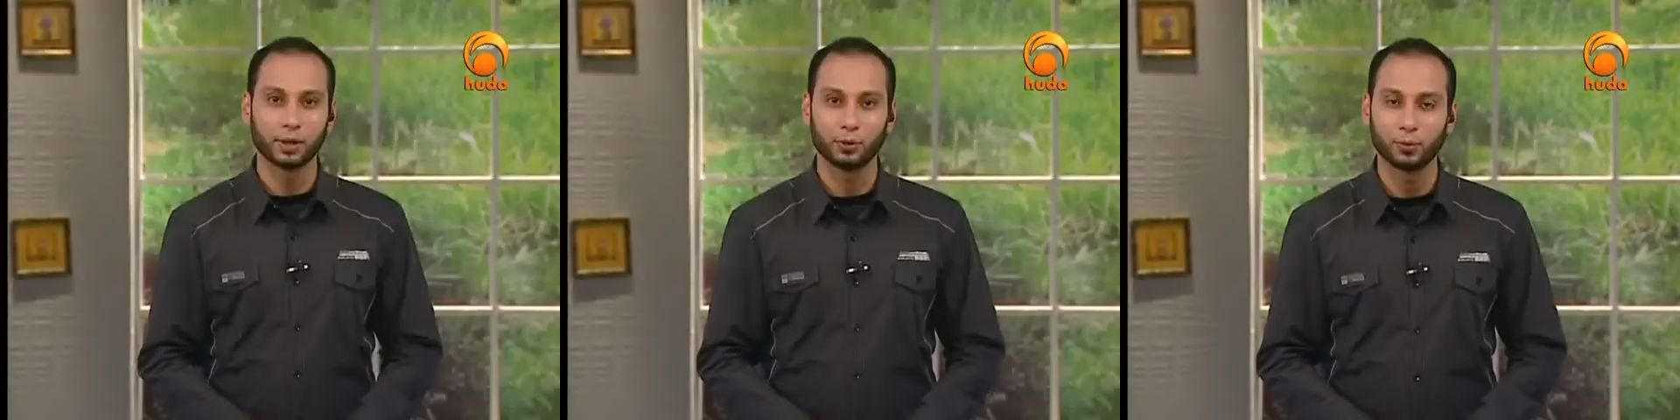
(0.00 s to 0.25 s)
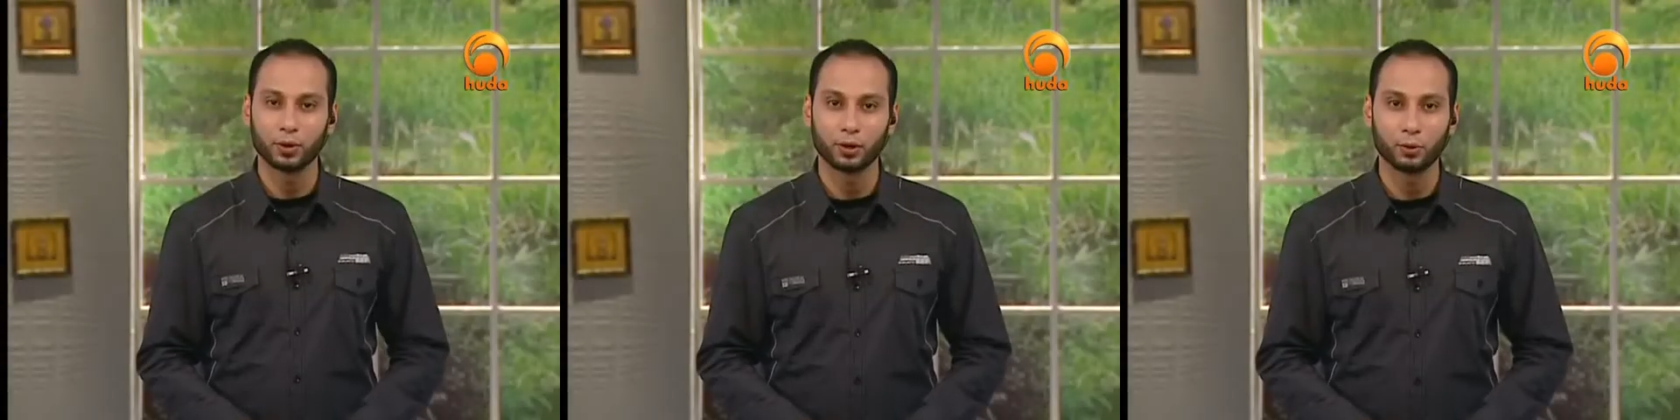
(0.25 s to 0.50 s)
and I
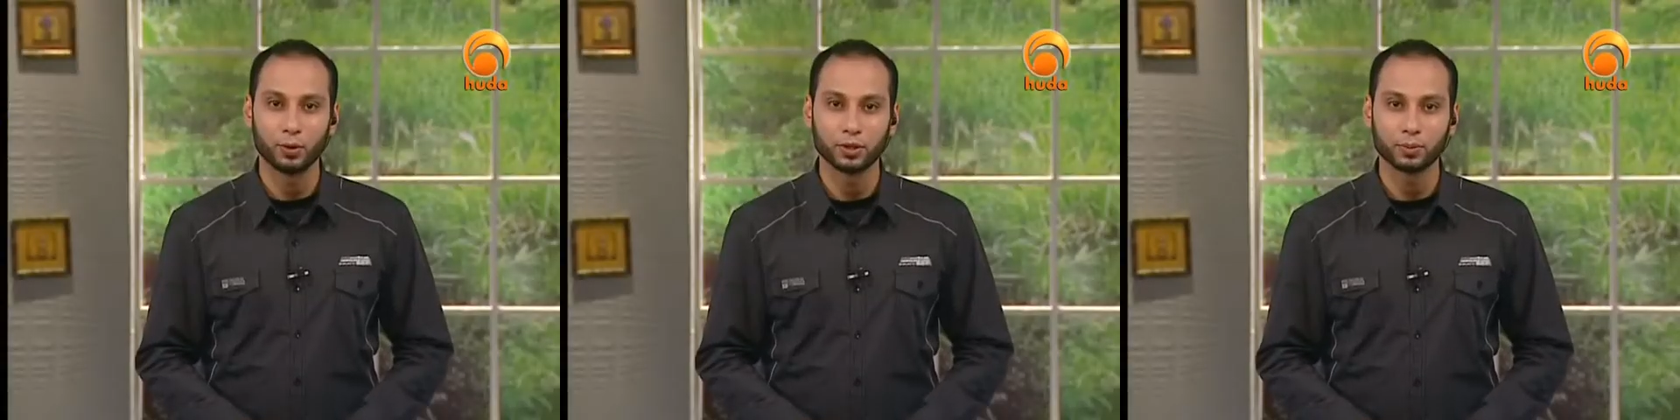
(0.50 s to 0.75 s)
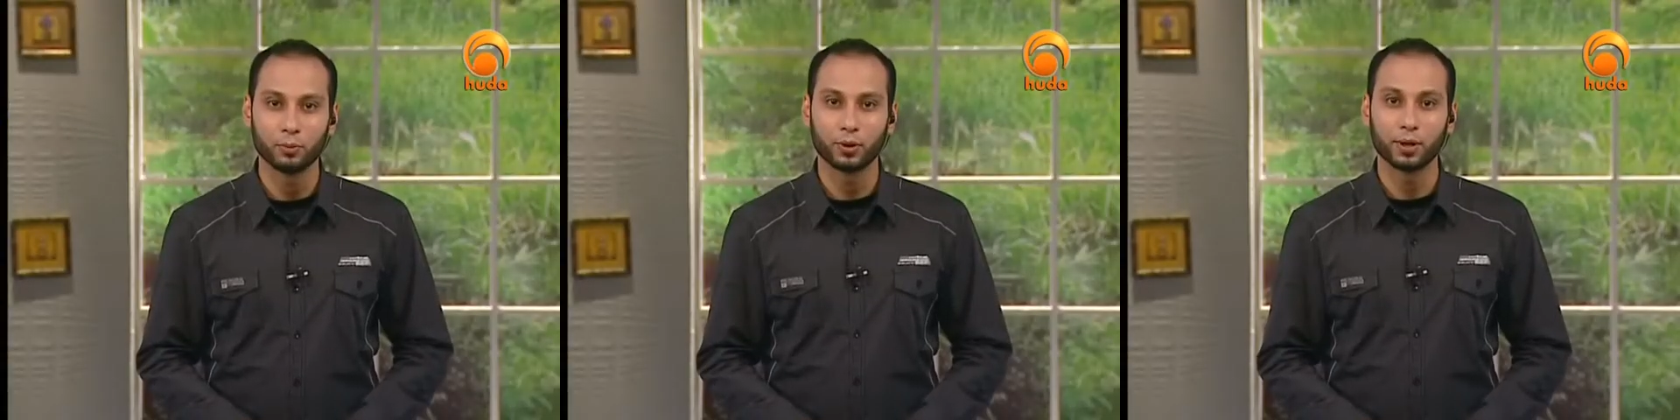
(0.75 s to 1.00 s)
want to quit
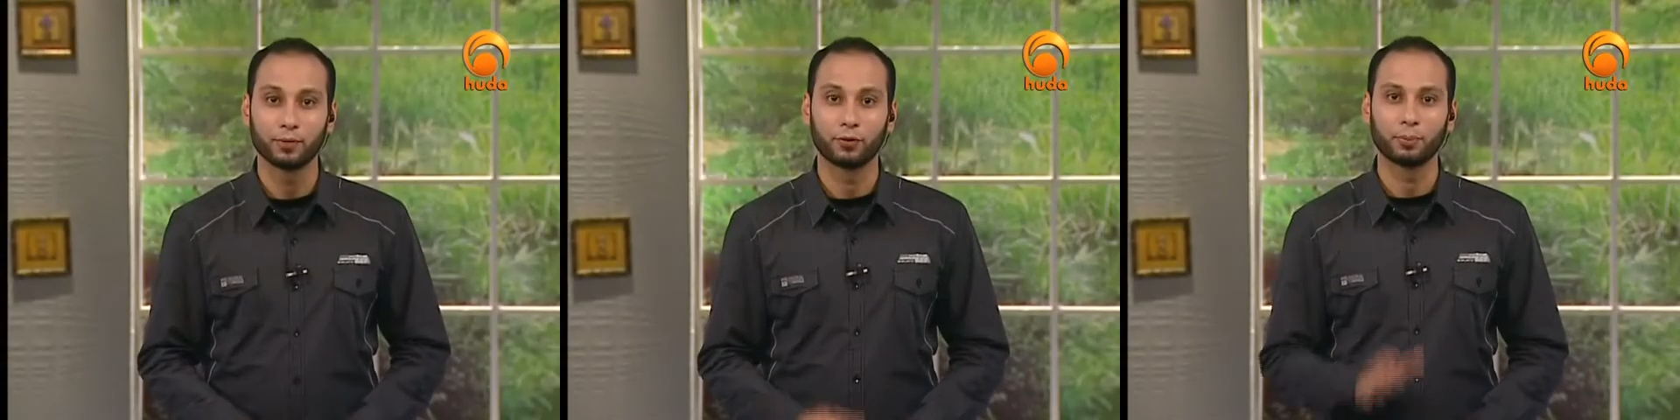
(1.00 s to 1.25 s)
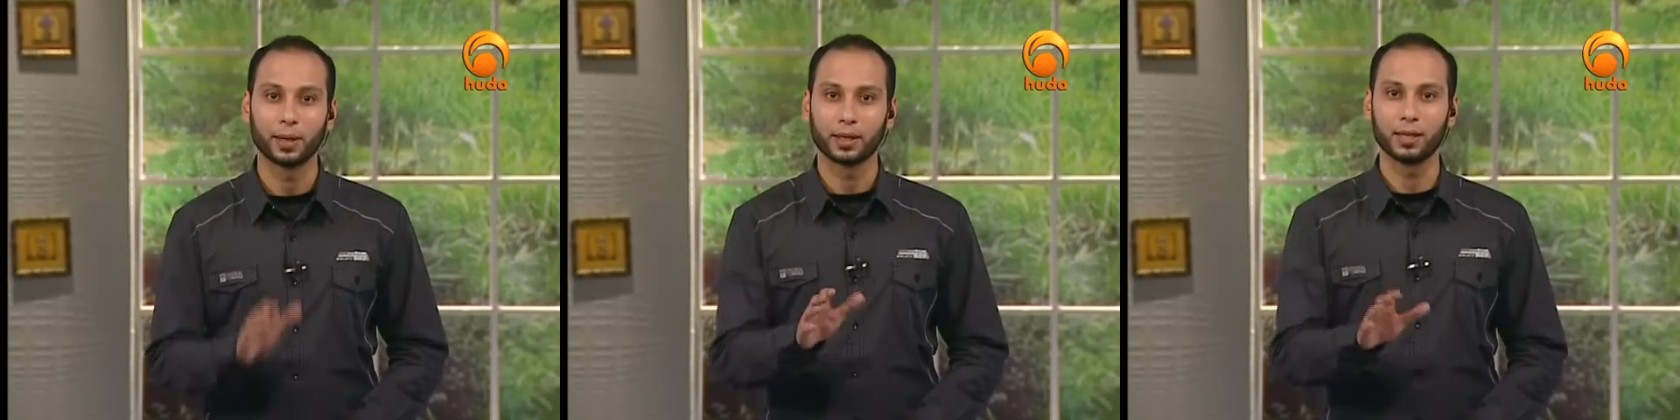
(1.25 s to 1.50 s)
smoking
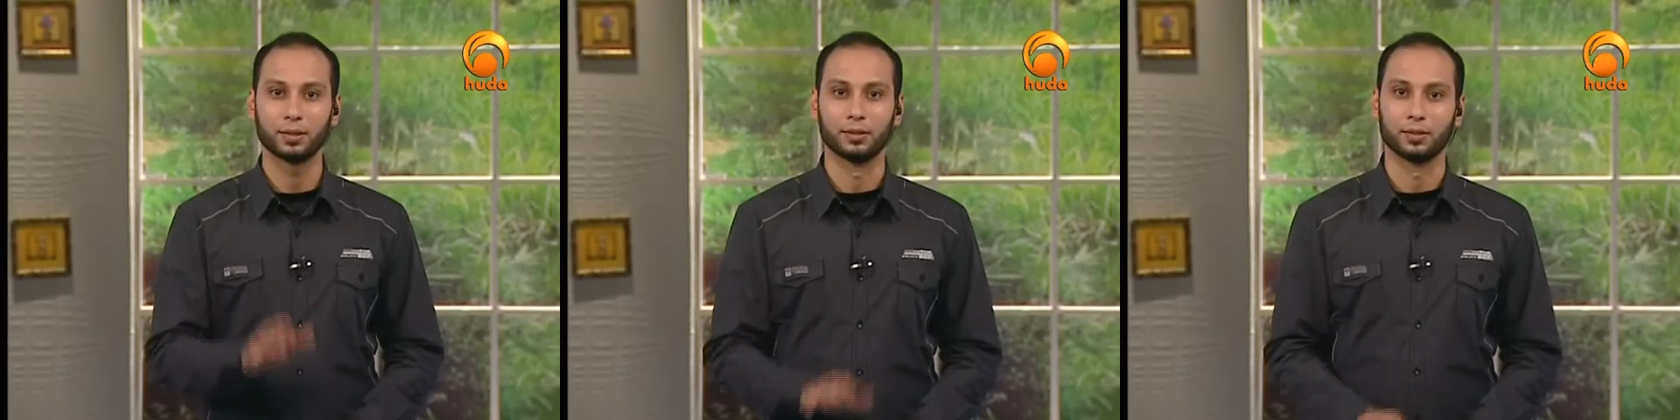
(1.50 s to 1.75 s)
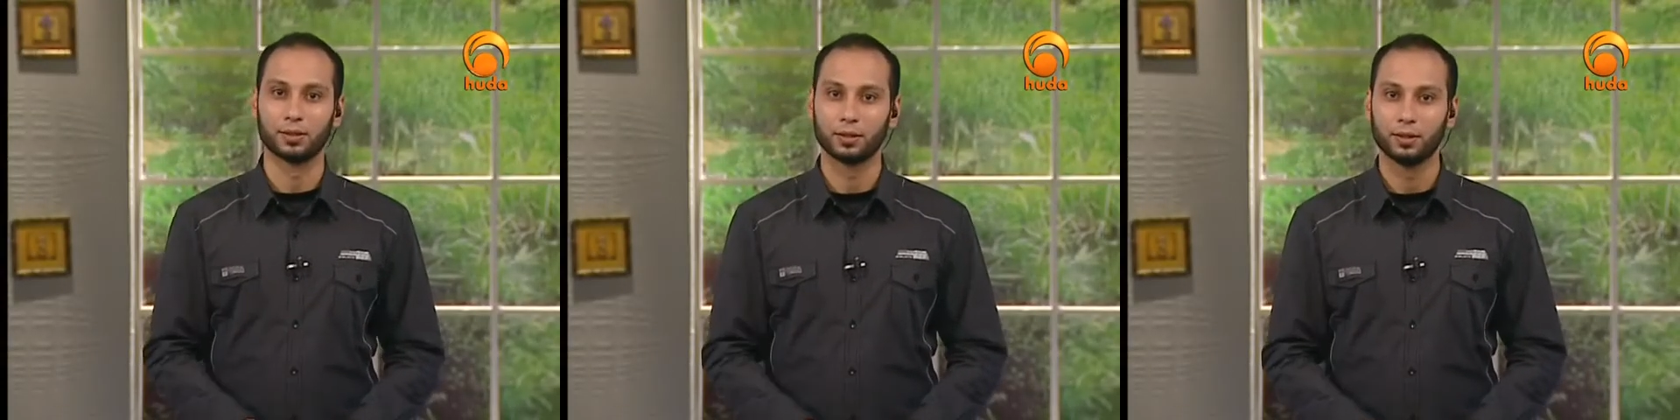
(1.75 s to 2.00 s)
for my
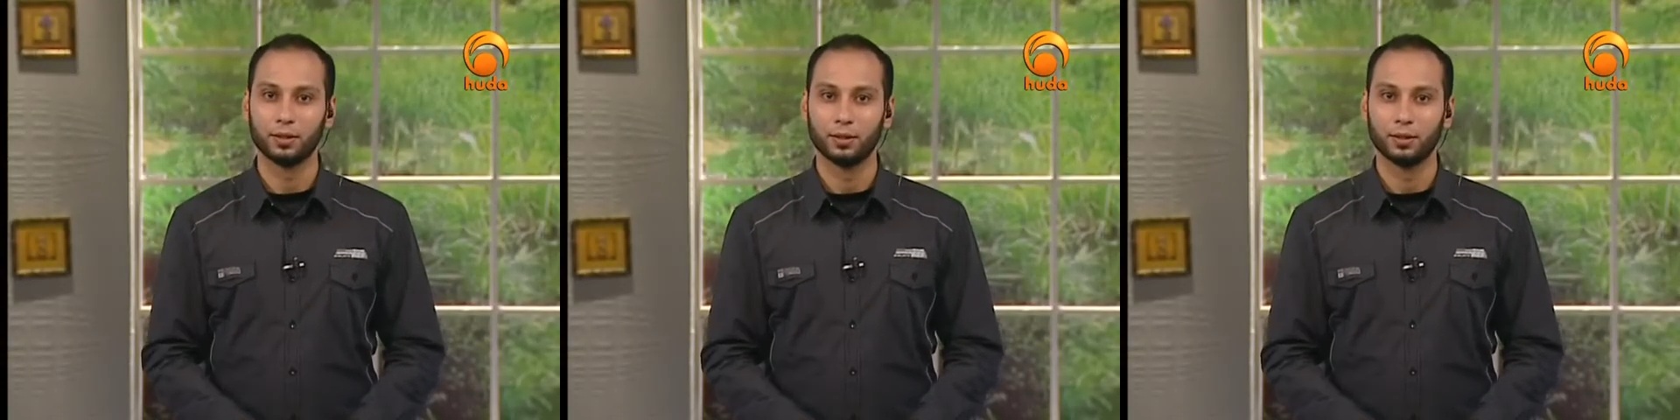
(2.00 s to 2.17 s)
kids,